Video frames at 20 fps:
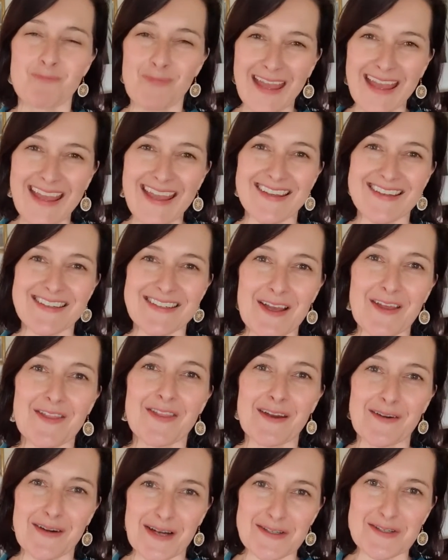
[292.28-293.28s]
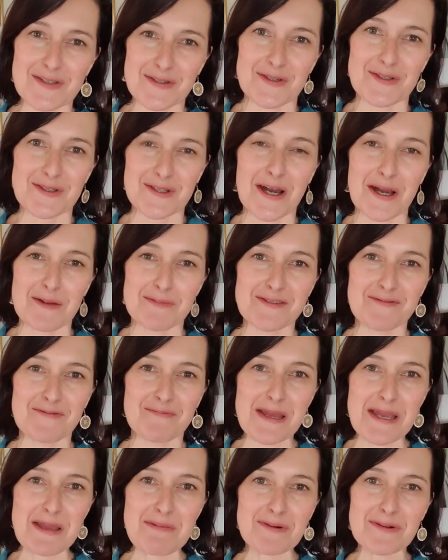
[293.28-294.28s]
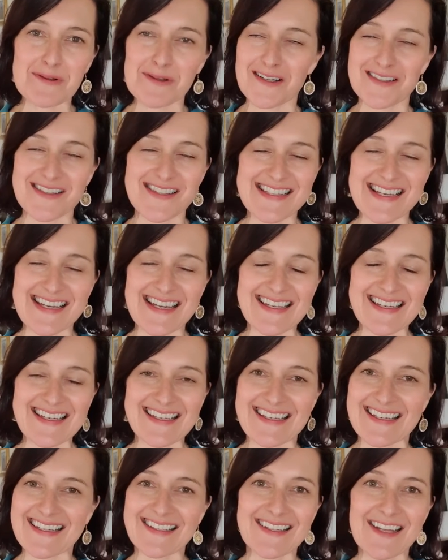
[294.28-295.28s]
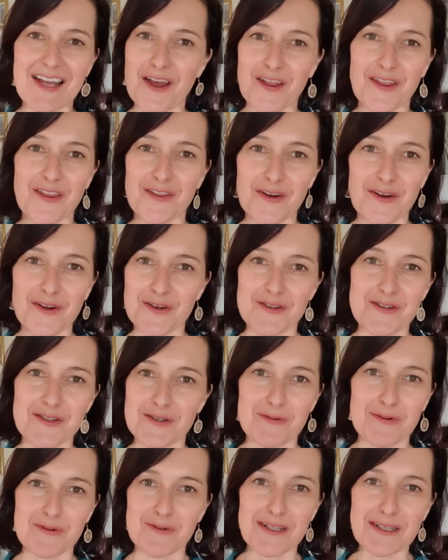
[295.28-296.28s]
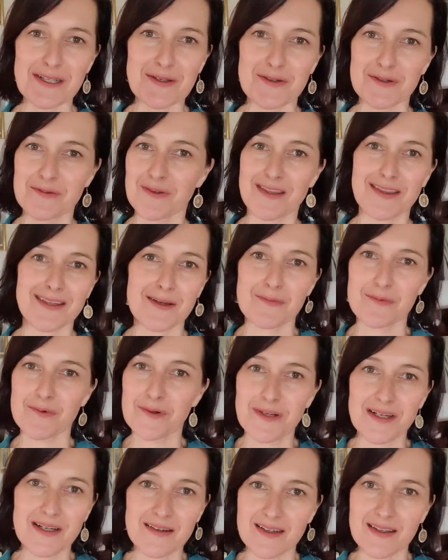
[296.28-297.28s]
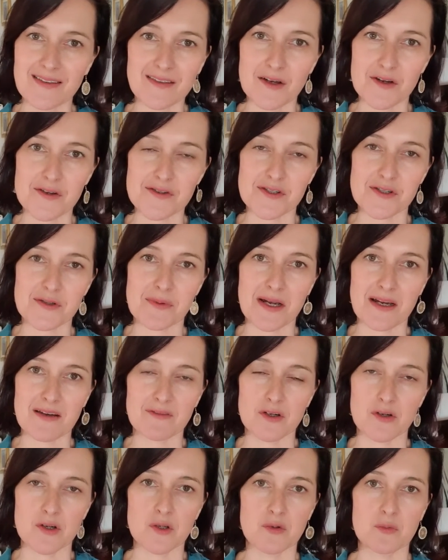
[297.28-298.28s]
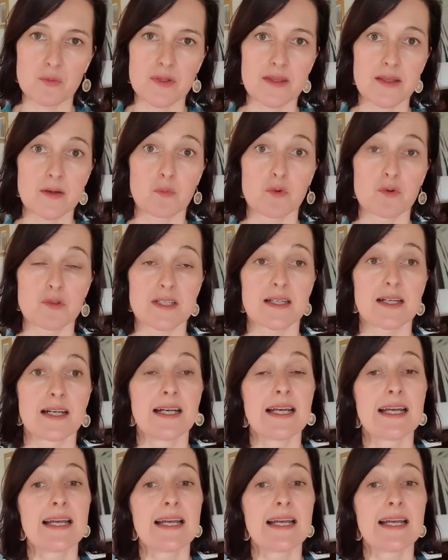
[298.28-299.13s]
And there are 2 types of people, I'll say it again, those who are really good with their water and those who aren't very good with their water.